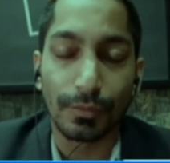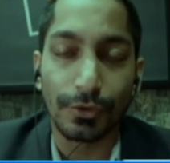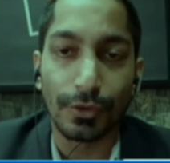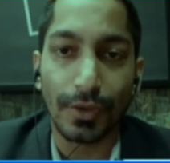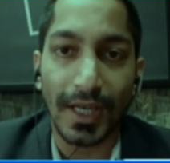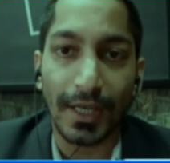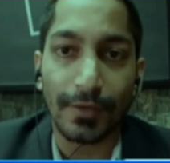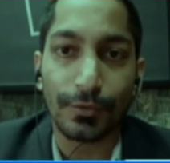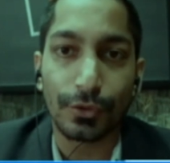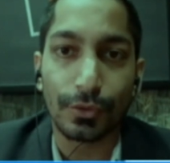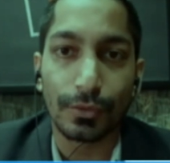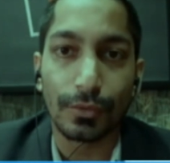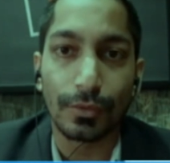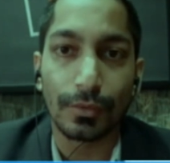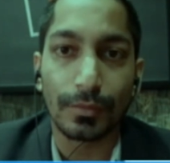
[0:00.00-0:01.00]
You have
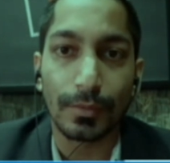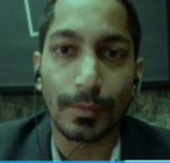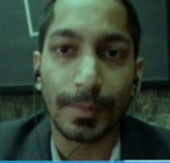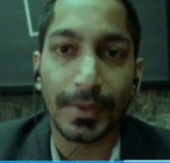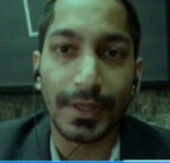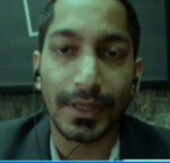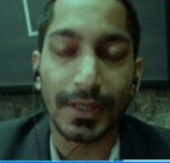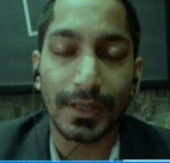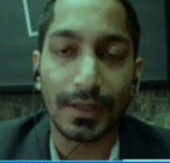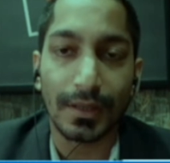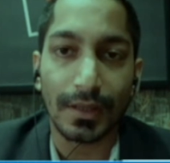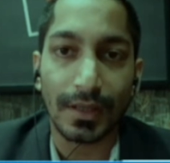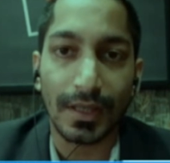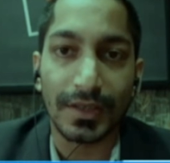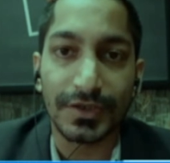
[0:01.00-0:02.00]
to be
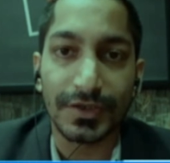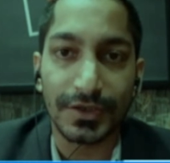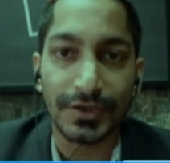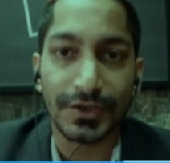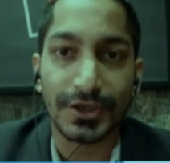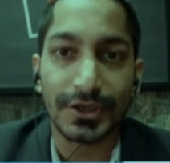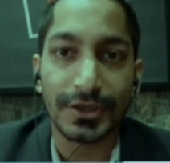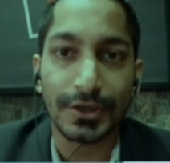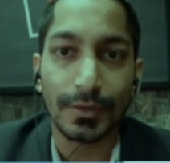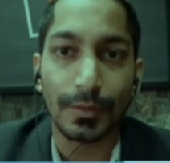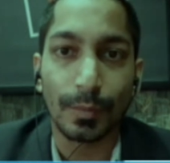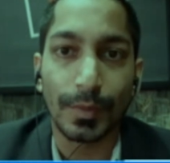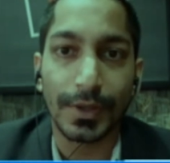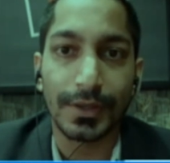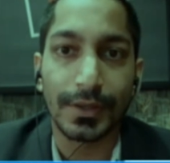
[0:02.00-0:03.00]
consistent
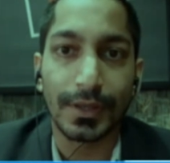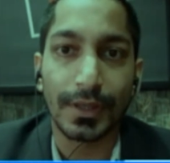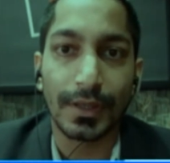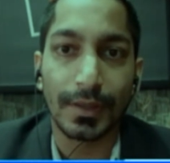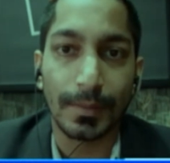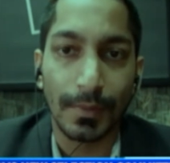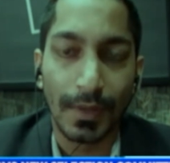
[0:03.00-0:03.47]
with the